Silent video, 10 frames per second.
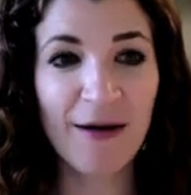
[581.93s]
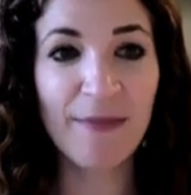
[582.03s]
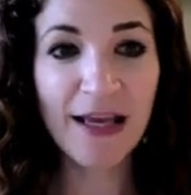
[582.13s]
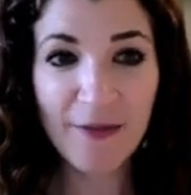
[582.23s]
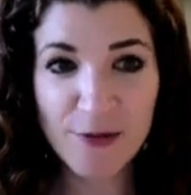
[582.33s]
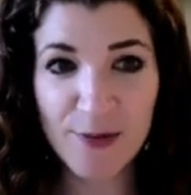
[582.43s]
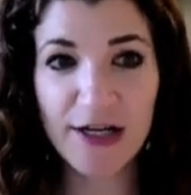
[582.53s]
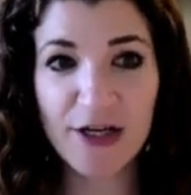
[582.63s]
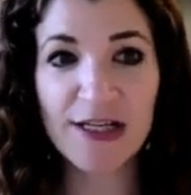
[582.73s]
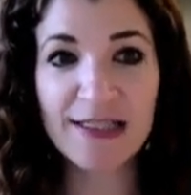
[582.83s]
making those
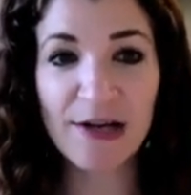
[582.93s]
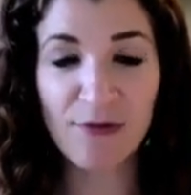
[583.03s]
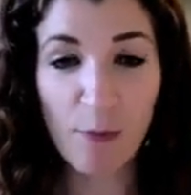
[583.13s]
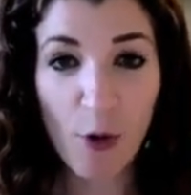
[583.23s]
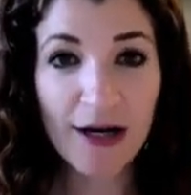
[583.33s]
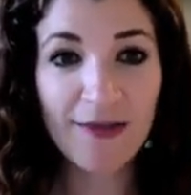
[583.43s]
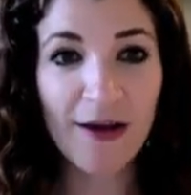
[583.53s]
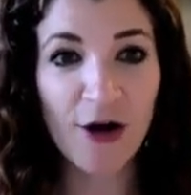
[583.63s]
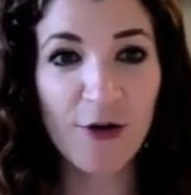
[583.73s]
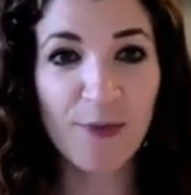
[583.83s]
predictions and reporting
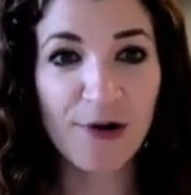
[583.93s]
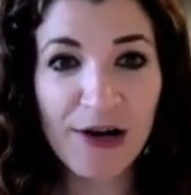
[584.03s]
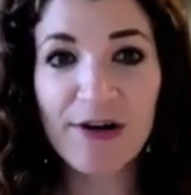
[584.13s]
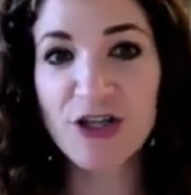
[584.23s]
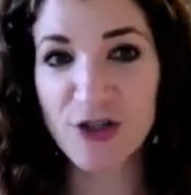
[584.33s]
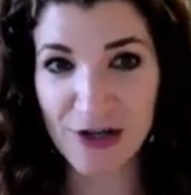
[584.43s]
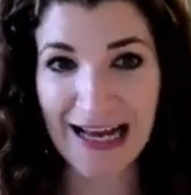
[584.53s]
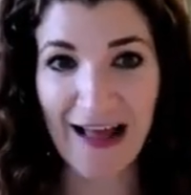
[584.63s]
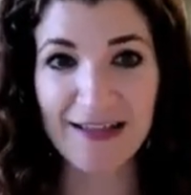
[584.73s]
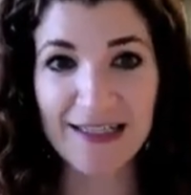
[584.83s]
their pre-registered
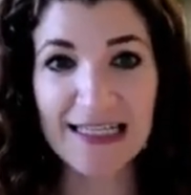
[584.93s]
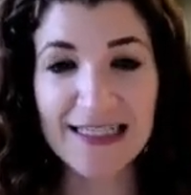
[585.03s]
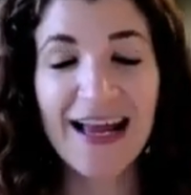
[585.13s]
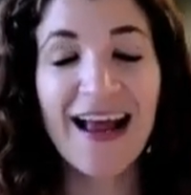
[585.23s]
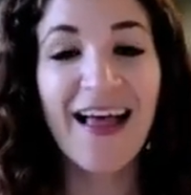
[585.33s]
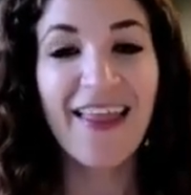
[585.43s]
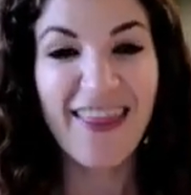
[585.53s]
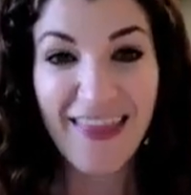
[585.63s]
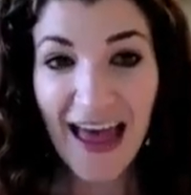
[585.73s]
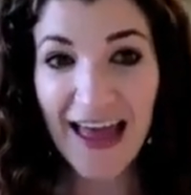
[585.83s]
analyses,
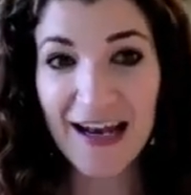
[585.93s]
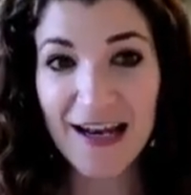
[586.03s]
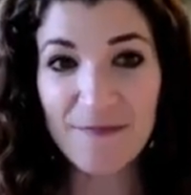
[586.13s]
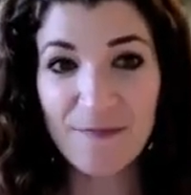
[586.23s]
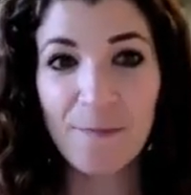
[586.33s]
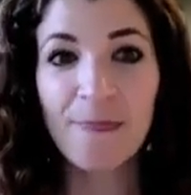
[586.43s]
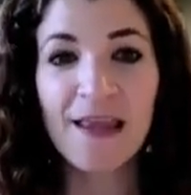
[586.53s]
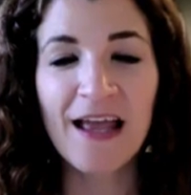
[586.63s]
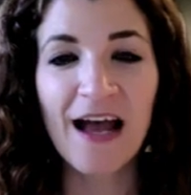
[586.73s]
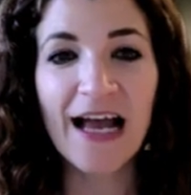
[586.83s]
then
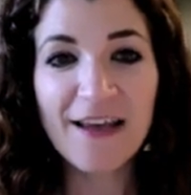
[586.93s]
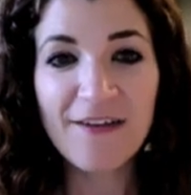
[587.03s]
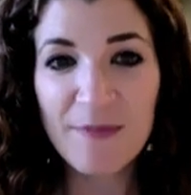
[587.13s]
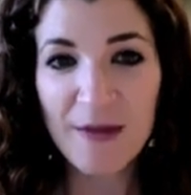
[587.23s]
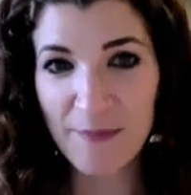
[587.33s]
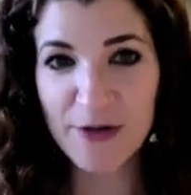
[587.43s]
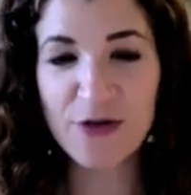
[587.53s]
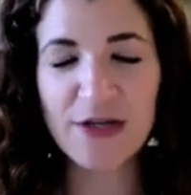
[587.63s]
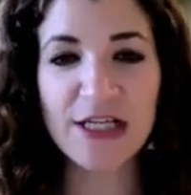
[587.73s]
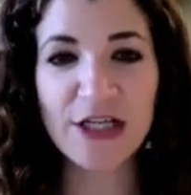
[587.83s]
I give them the
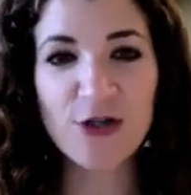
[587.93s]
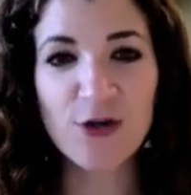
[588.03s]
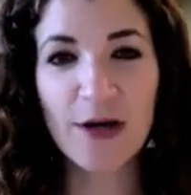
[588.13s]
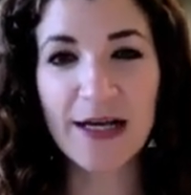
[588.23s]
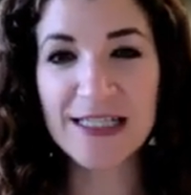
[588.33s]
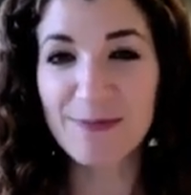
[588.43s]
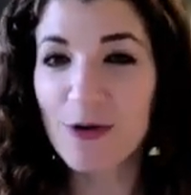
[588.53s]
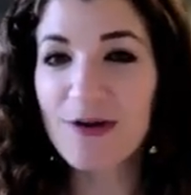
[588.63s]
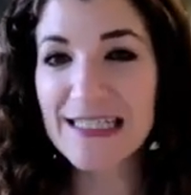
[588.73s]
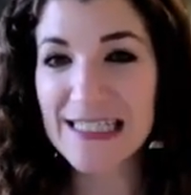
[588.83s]
opportunity to
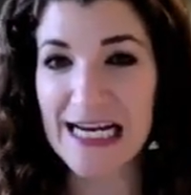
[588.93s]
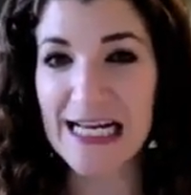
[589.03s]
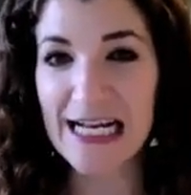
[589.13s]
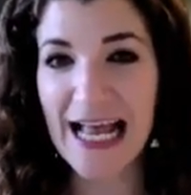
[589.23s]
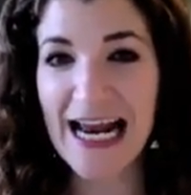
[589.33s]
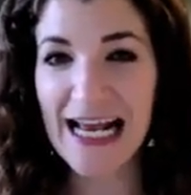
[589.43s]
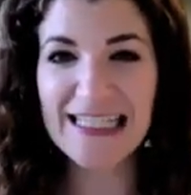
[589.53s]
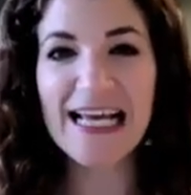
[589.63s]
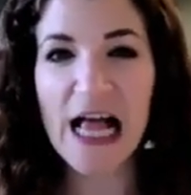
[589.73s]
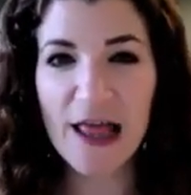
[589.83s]
explore the data and I
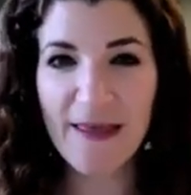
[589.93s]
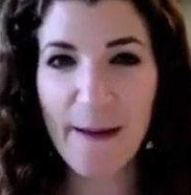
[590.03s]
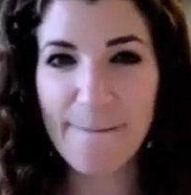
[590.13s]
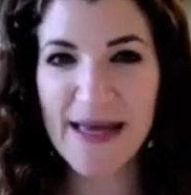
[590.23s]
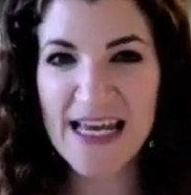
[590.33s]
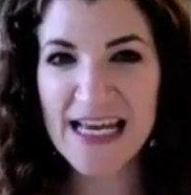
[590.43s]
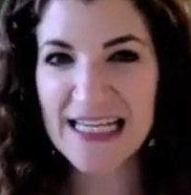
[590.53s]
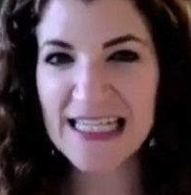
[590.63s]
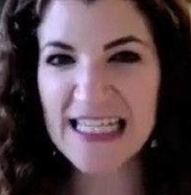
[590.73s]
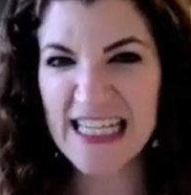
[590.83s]
tell them,
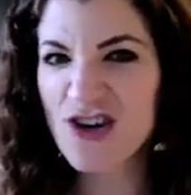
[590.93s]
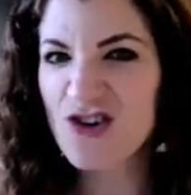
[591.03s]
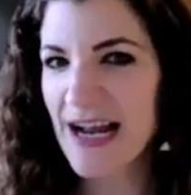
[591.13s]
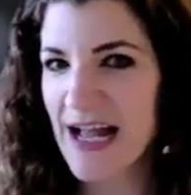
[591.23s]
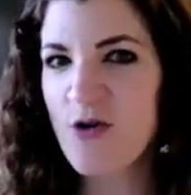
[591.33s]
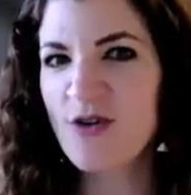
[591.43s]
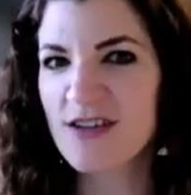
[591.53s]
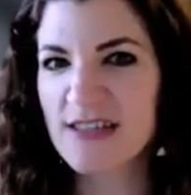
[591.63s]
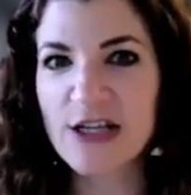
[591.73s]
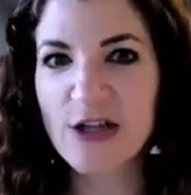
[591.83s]
dig around
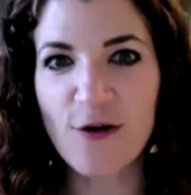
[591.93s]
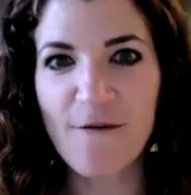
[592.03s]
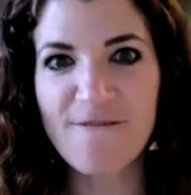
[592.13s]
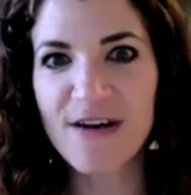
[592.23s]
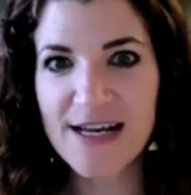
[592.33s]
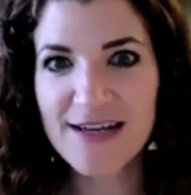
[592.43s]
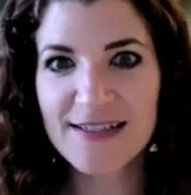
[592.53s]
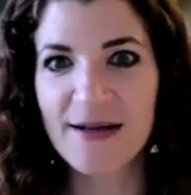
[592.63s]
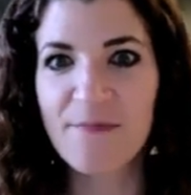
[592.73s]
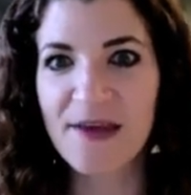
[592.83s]
until you find
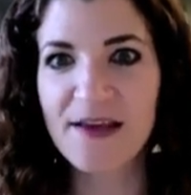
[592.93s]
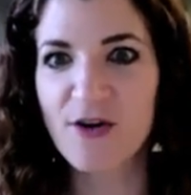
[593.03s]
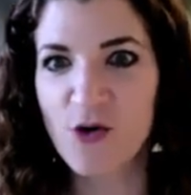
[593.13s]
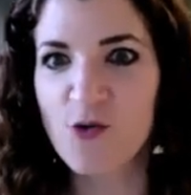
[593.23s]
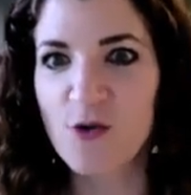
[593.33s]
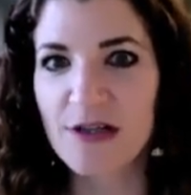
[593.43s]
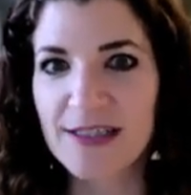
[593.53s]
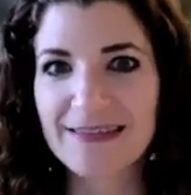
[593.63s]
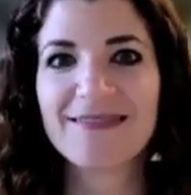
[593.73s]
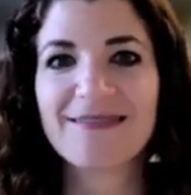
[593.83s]
something cool.